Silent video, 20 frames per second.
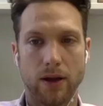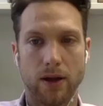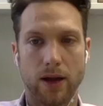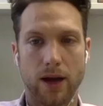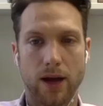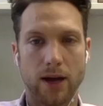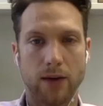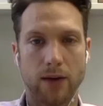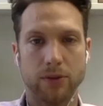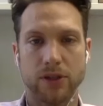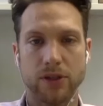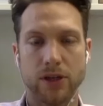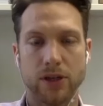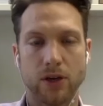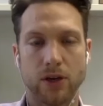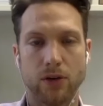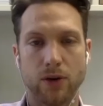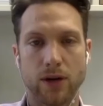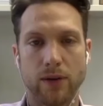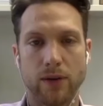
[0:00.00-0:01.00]
100%
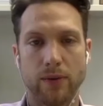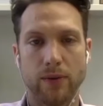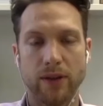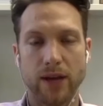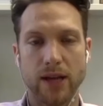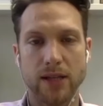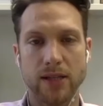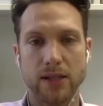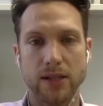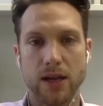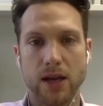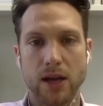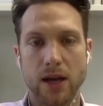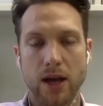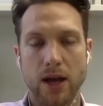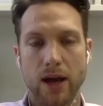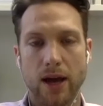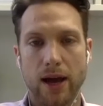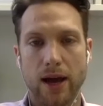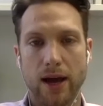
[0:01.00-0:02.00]
agree. I mean,
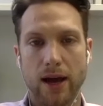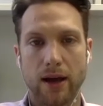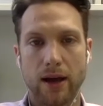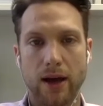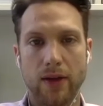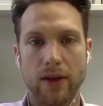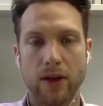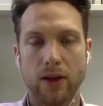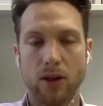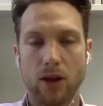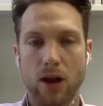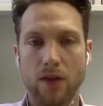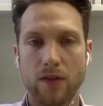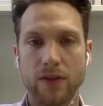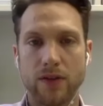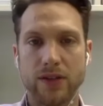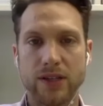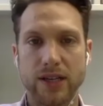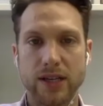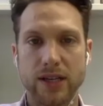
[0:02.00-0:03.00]
I think a lot of
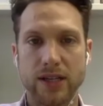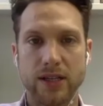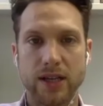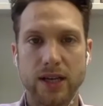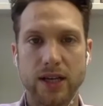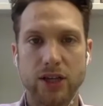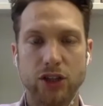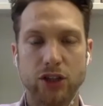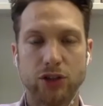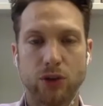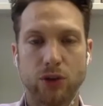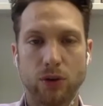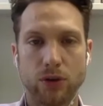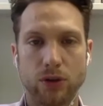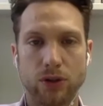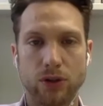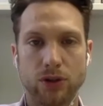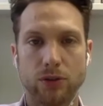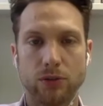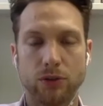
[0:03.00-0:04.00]
this is a
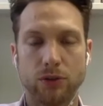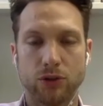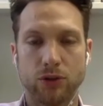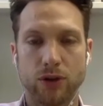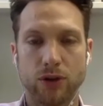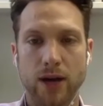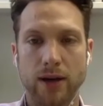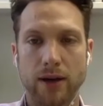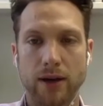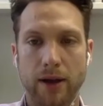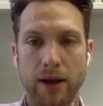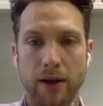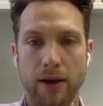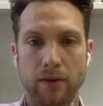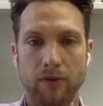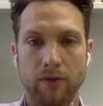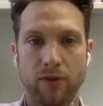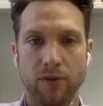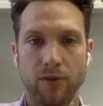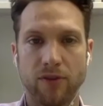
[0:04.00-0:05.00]
short-term trend.
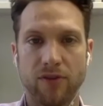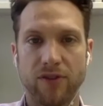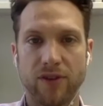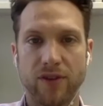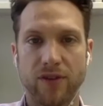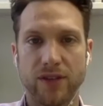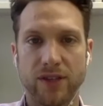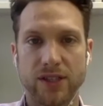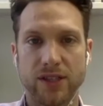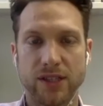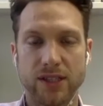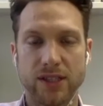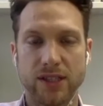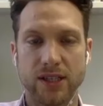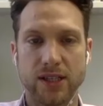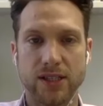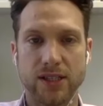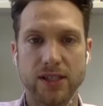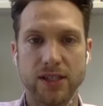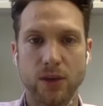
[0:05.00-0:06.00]
Again, from the 50s and
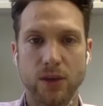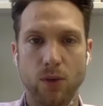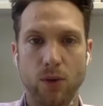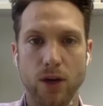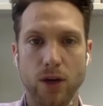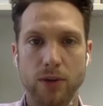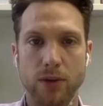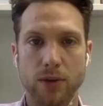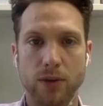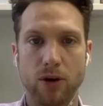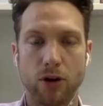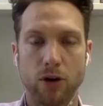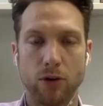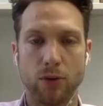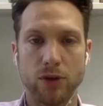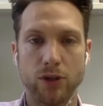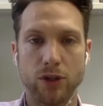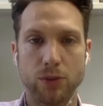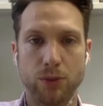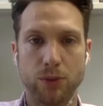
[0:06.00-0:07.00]
60s, it was about
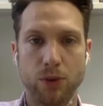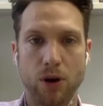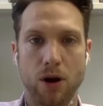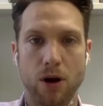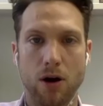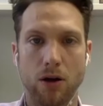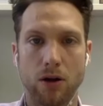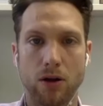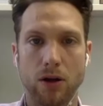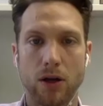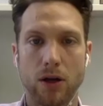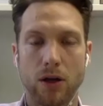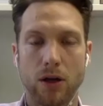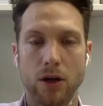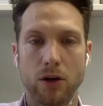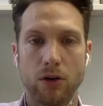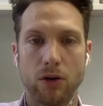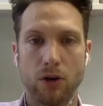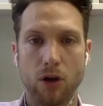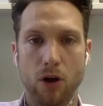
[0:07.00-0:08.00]
urban sprawl,
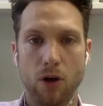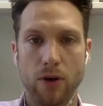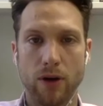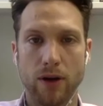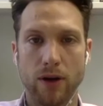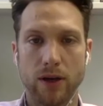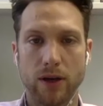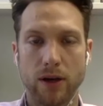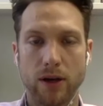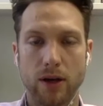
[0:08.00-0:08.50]
growing